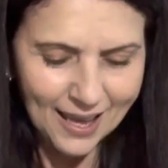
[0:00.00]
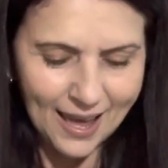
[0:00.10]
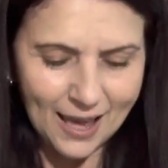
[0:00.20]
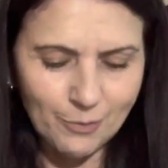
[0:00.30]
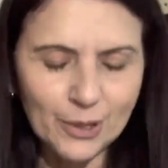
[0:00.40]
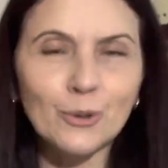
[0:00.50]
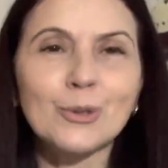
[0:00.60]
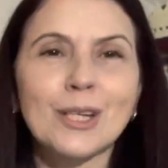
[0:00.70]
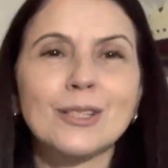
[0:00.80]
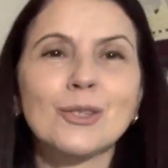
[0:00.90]
And we
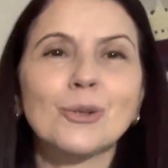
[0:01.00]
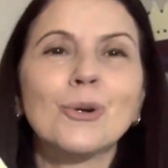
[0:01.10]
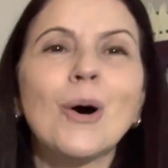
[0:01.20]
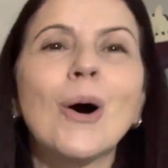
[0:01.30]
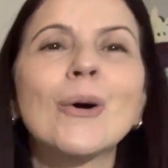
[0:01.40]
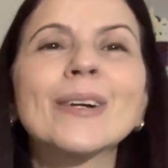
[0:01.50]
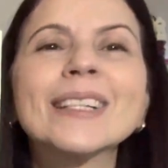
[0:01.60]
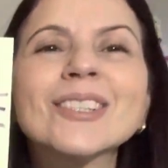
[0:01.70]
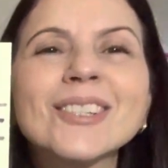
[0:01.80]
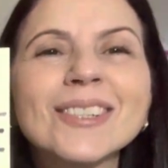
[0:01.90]
also saw
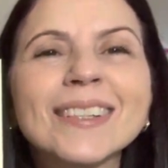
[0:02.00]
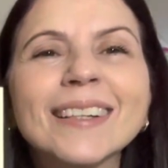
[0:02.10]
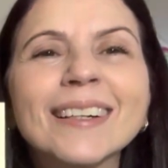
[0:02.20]
orange.